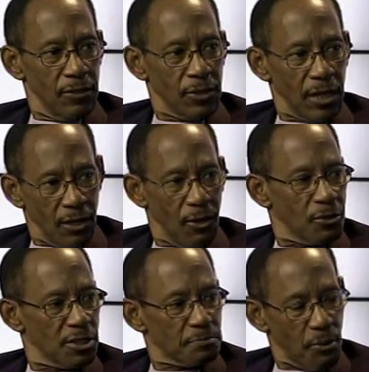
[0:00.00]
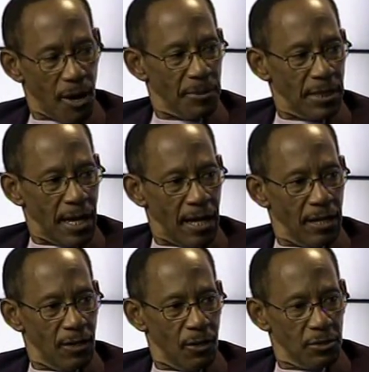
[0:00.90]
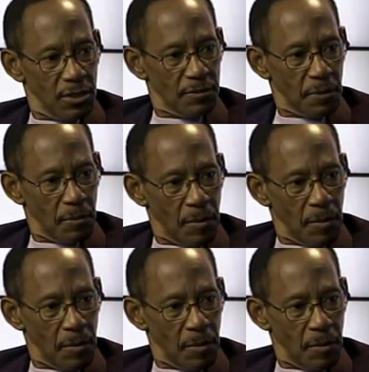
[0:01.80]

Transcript: you got all this property out here, all these